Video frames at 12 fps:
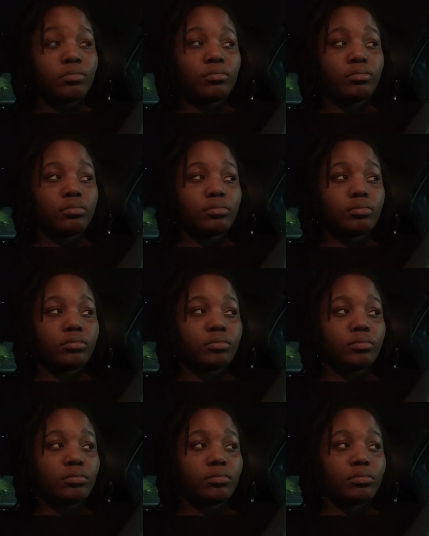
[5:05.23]

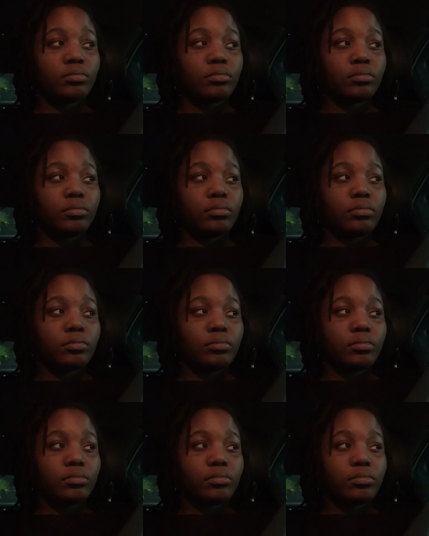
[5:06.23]

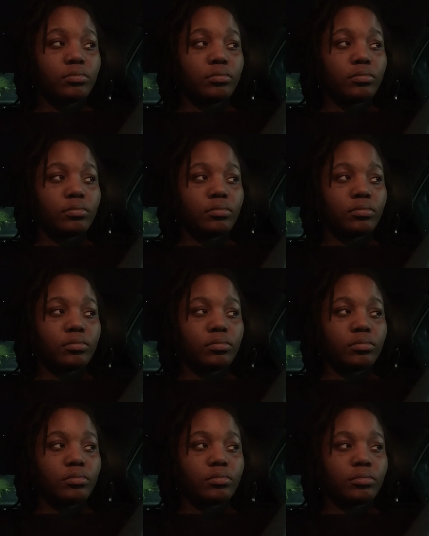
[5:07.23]

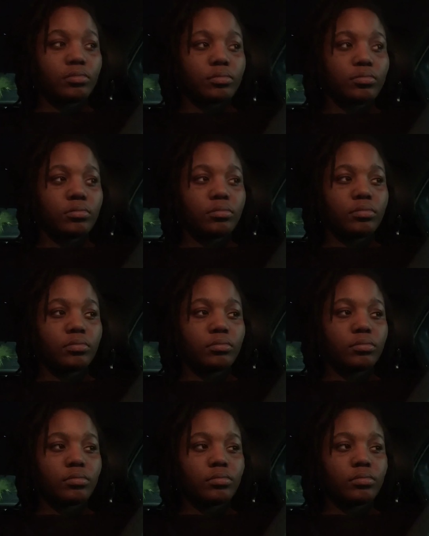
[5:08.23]
(silence)